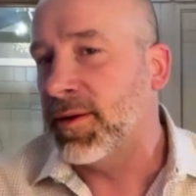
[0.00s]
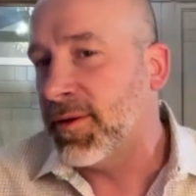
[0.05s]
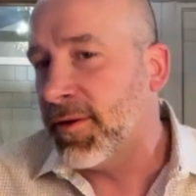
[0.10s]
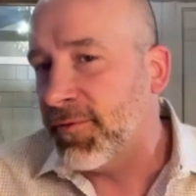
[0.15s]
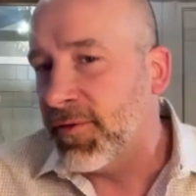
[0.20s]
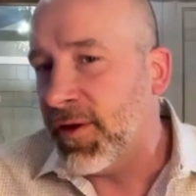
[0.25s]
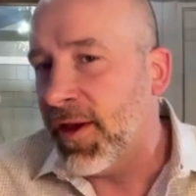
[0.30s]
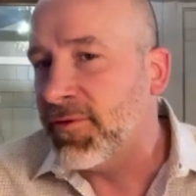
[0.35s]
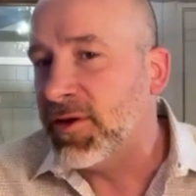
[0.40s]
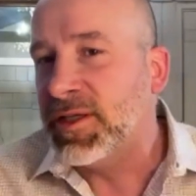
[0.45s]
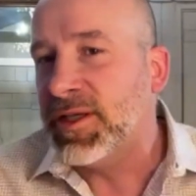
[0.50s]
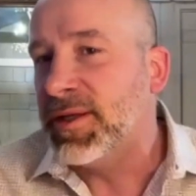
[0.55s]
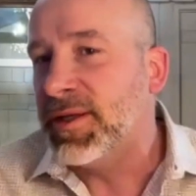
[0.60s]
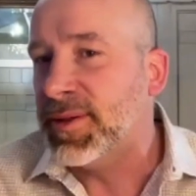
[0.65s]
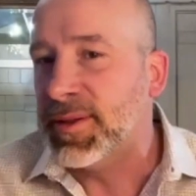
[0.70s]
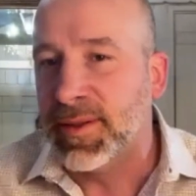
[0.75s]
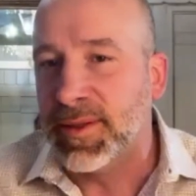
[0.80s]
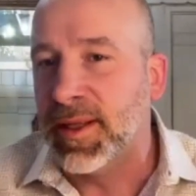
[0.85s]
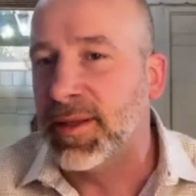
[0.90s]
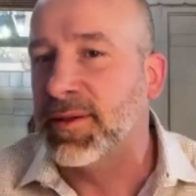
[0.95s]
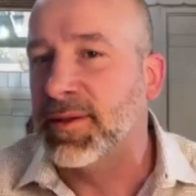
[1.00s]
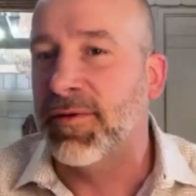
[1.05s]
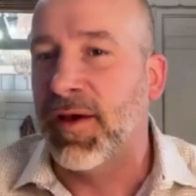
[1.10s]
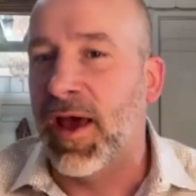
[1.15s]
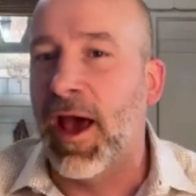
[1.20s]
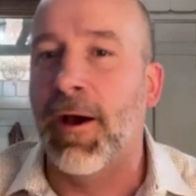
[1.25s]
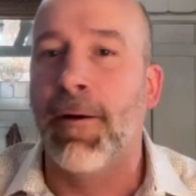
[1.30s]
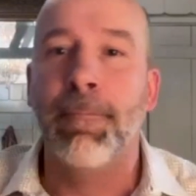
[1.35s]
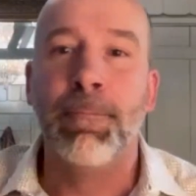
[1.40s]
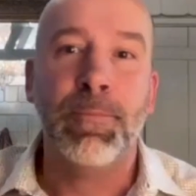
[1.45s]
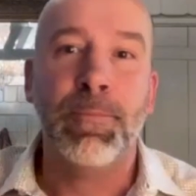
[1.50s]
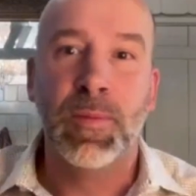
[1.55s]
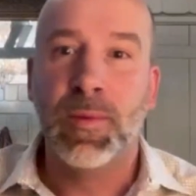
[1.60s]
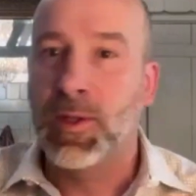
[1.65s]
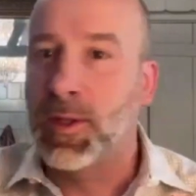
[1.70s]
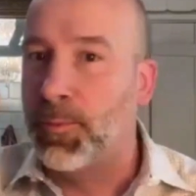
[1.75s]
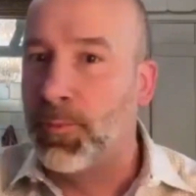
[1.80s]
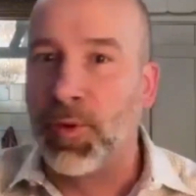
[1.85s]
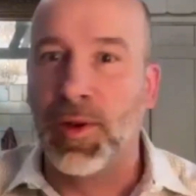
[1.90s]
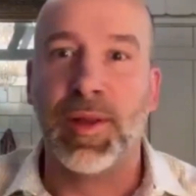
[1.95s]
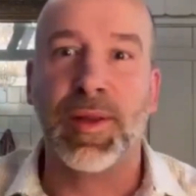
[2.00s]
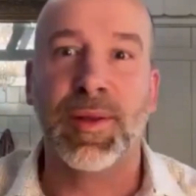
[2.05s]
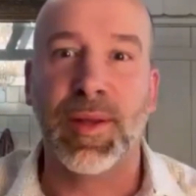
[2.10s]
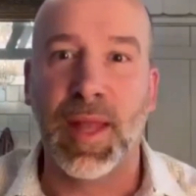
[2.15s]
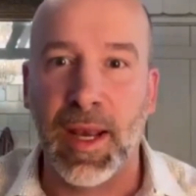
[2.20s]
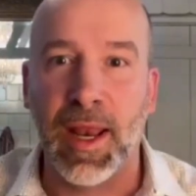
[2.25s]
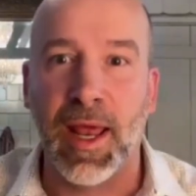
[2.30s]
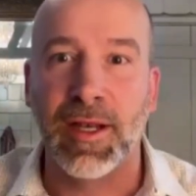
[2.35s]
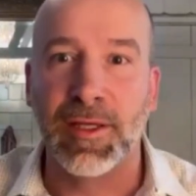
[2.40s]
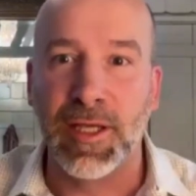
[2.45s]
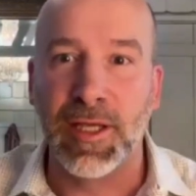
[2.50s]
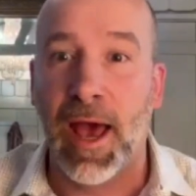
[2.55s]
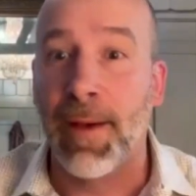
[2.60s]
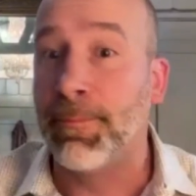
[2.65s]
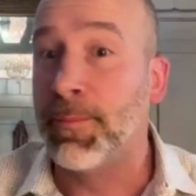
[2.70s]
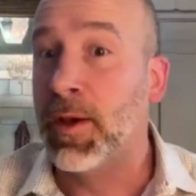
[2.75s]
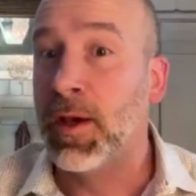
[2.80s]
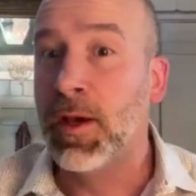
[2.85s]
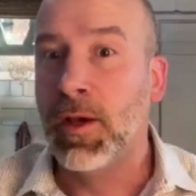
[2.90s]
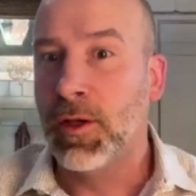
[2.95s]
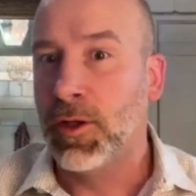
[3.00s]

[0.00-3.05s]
So if you have a decent sense of how to put a skin on top,